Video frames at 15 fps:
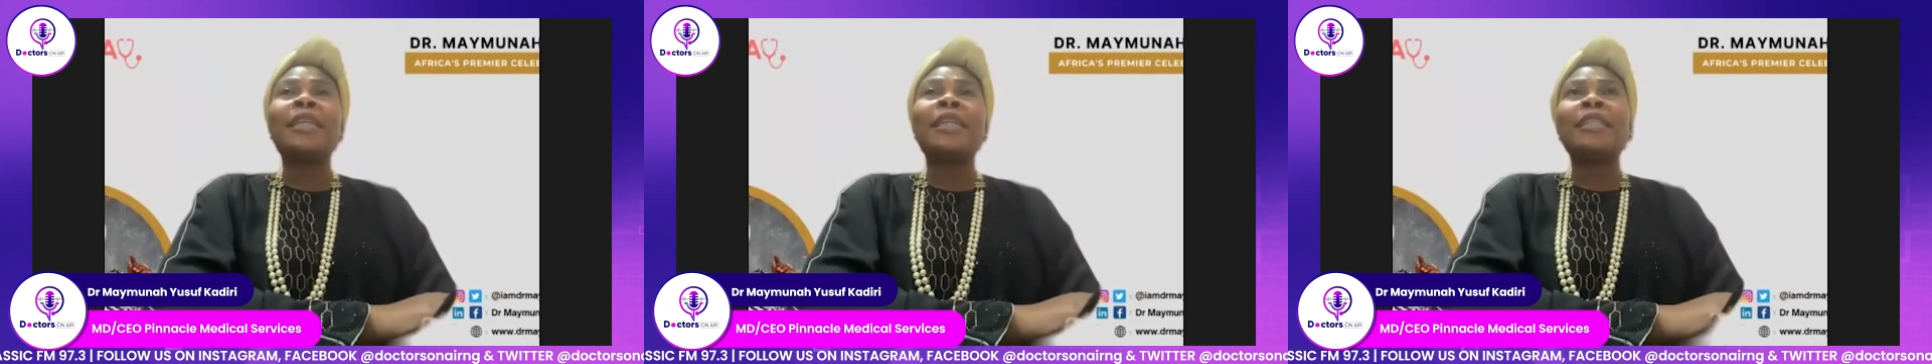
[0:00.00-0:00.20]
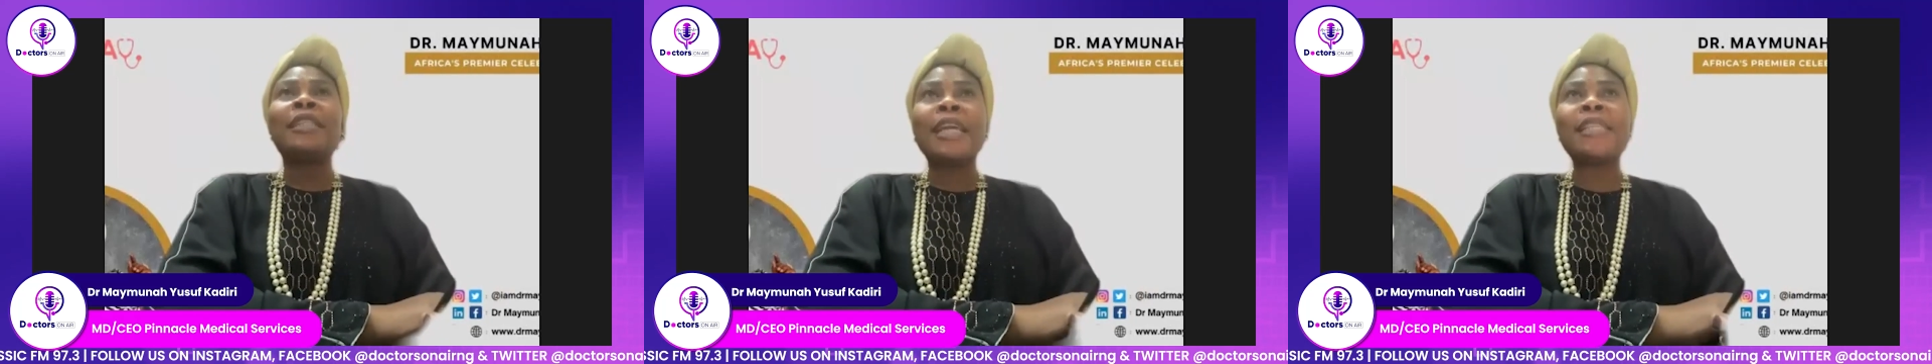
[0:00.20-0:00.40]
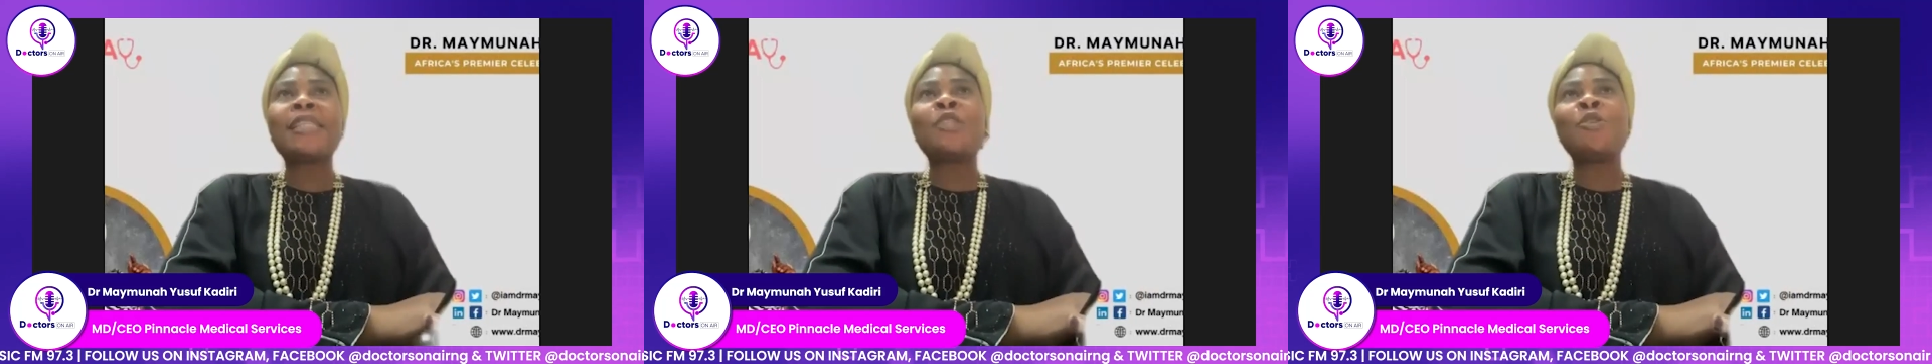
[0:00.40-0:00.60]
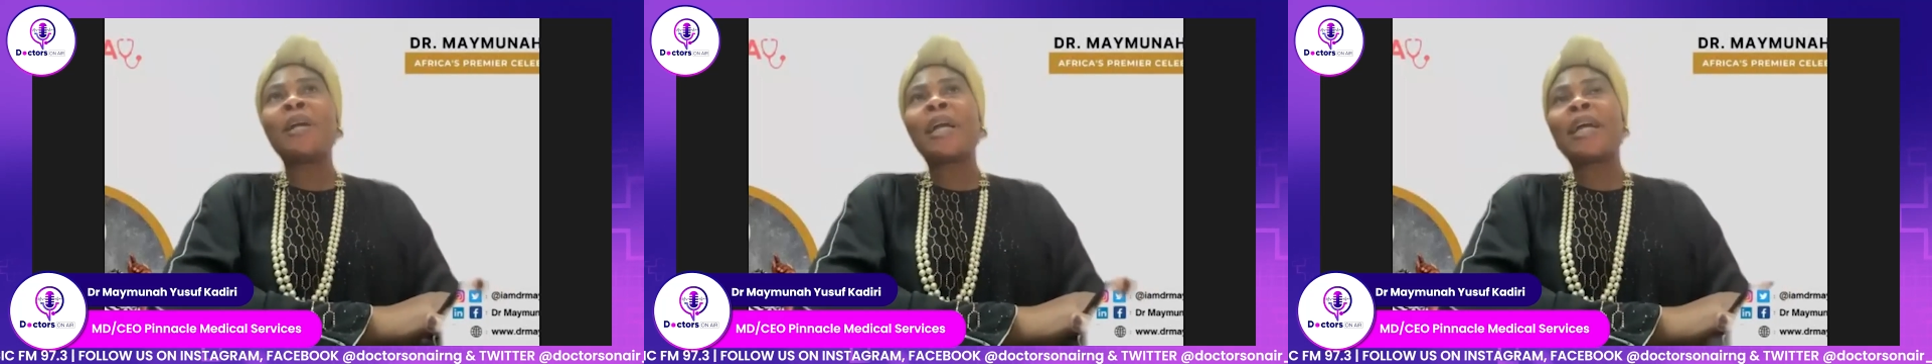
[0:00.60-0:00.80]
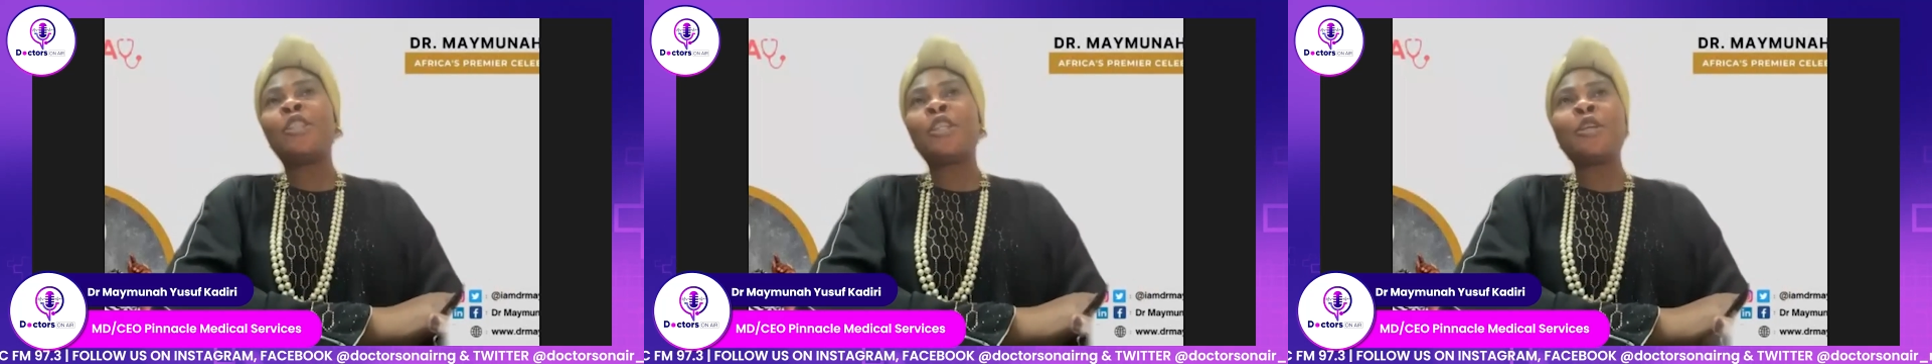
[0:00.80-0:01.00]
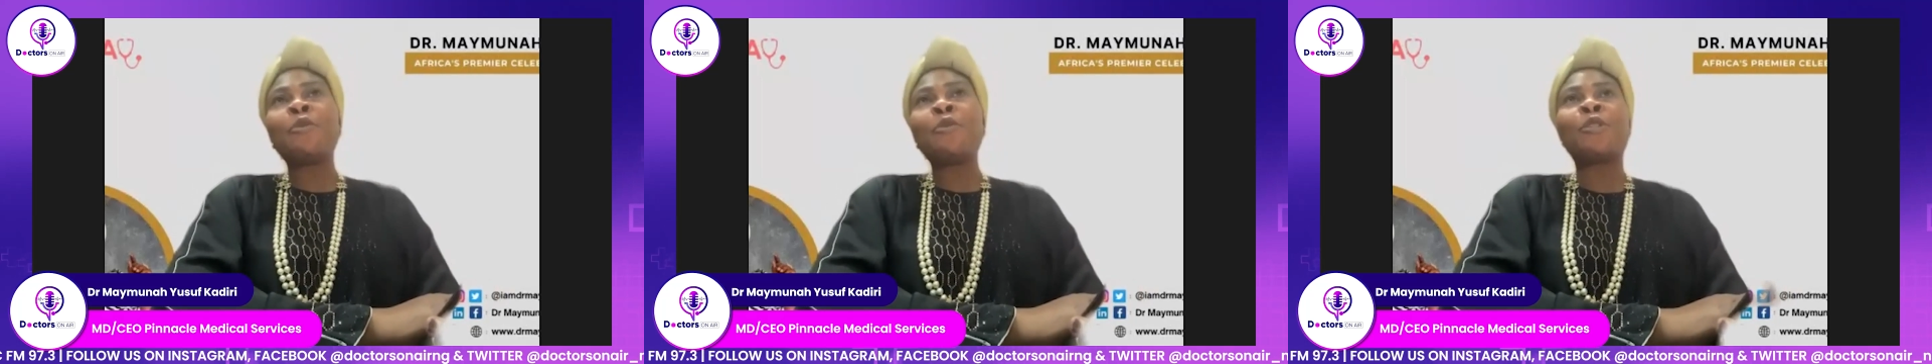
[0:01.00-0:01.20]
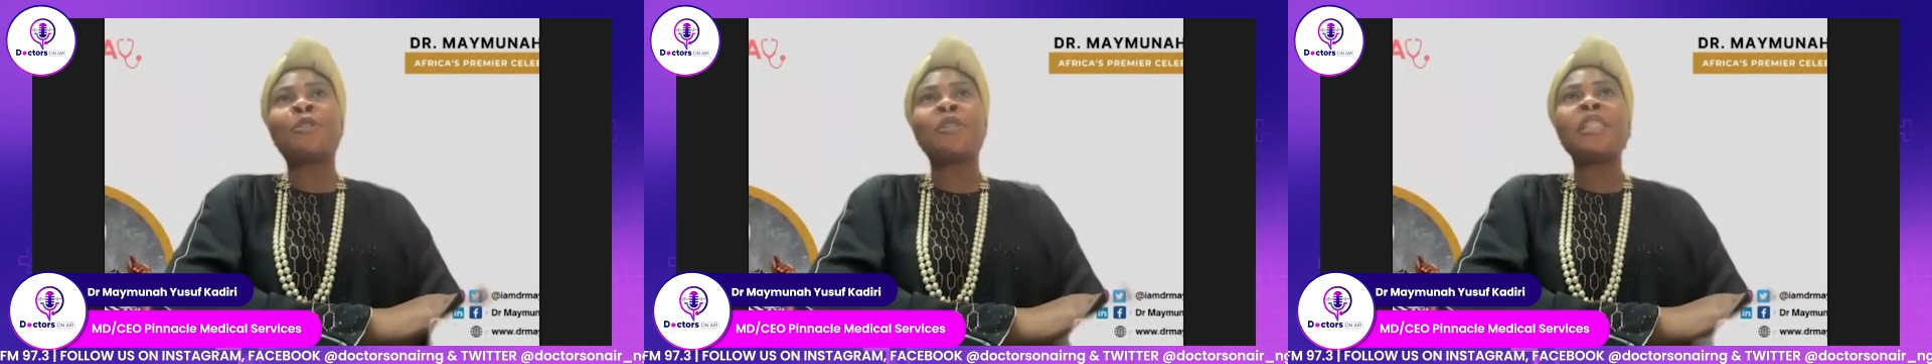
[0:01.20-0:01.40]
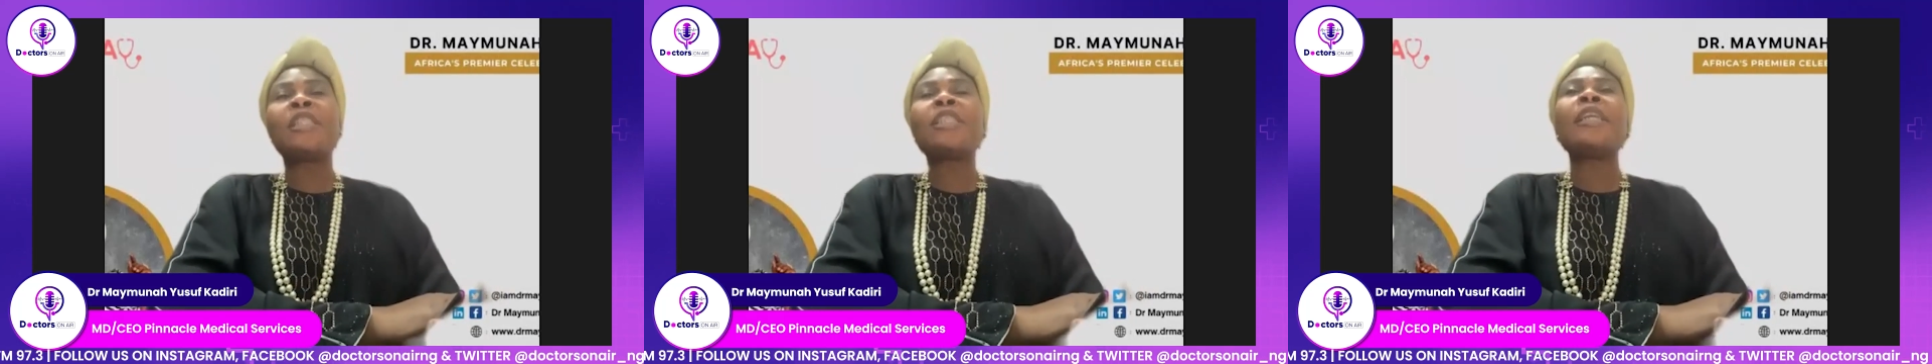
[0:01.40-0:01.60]
there's a younger
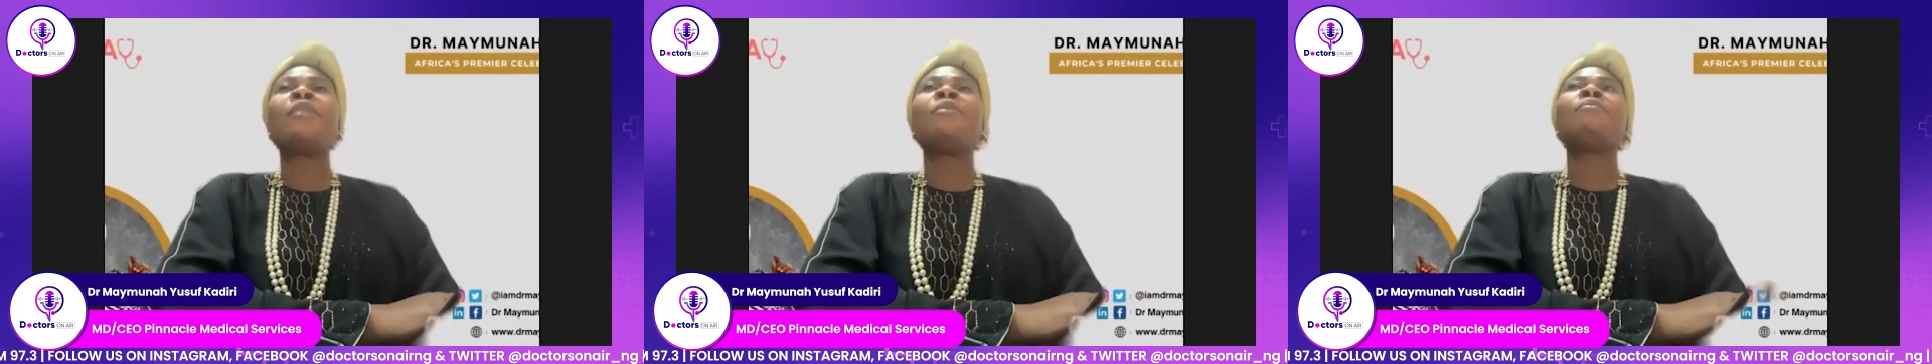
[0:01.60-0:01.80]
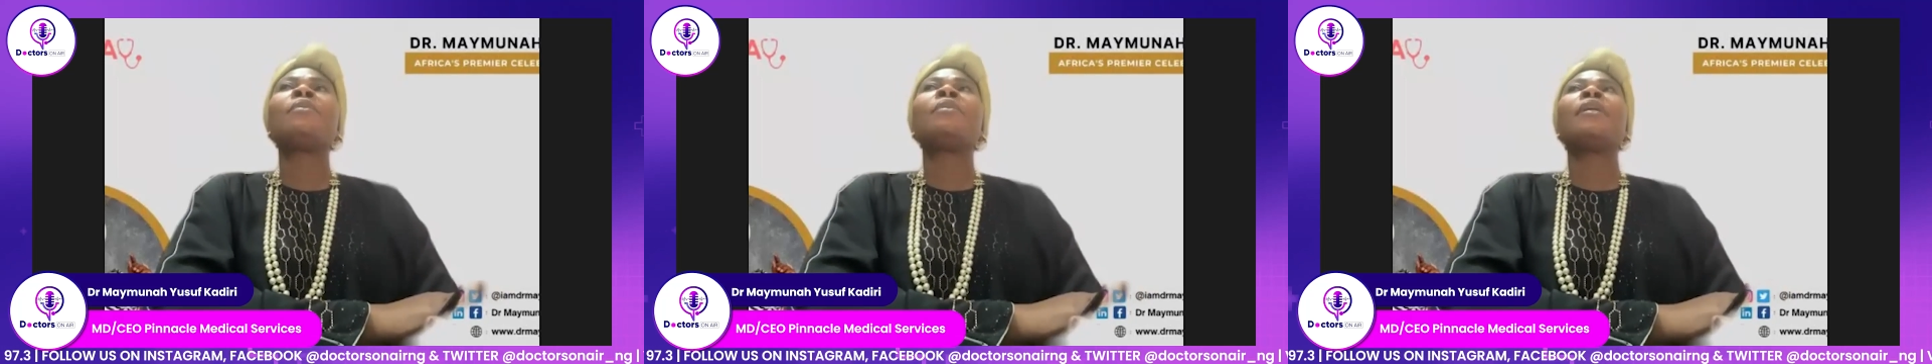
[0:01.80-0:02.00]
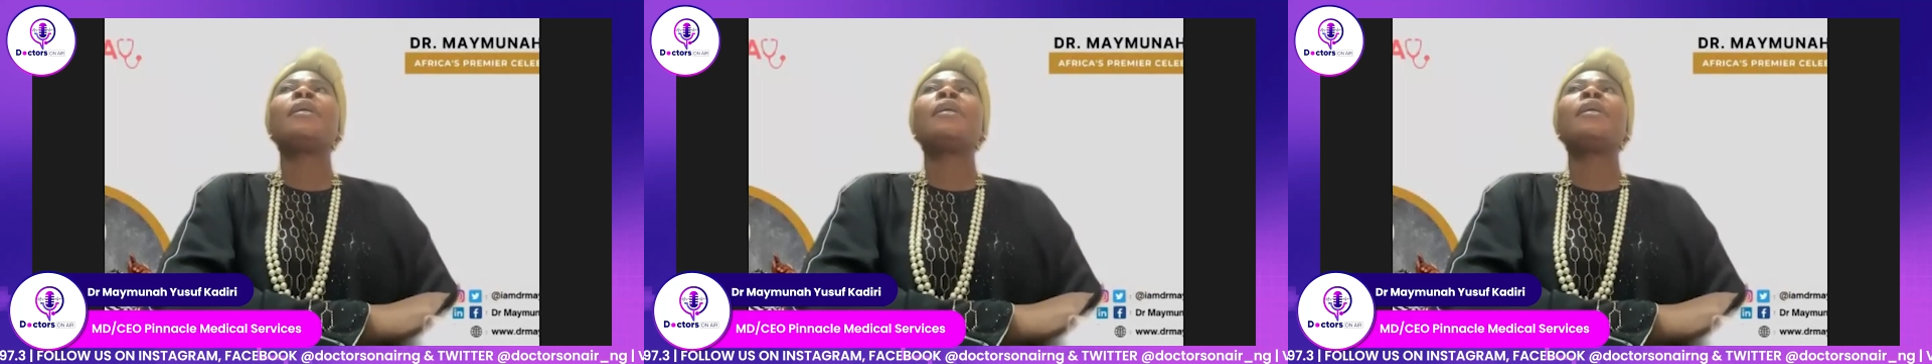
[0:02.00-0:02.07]
generation, Gen